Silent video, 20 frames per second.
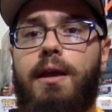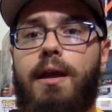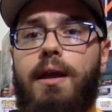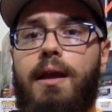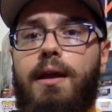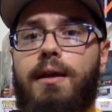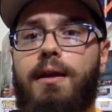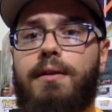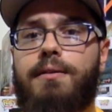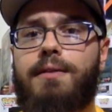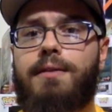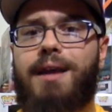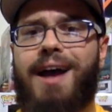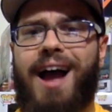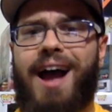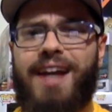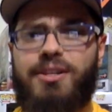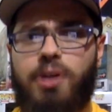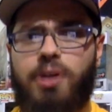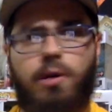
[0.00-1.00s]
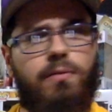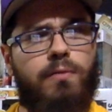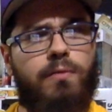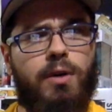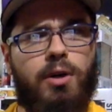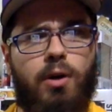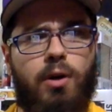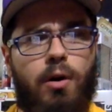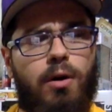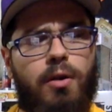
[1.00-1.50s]
And I don't
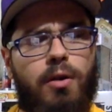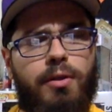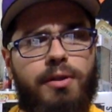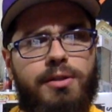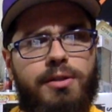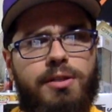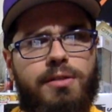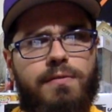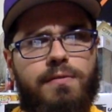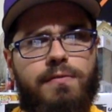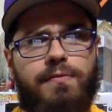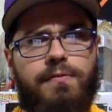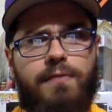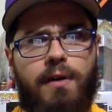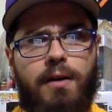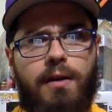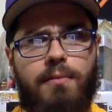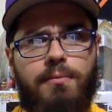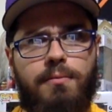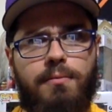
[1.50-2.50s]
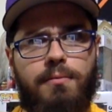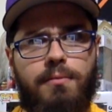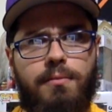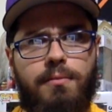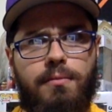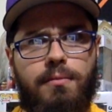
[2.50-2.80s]
recall this from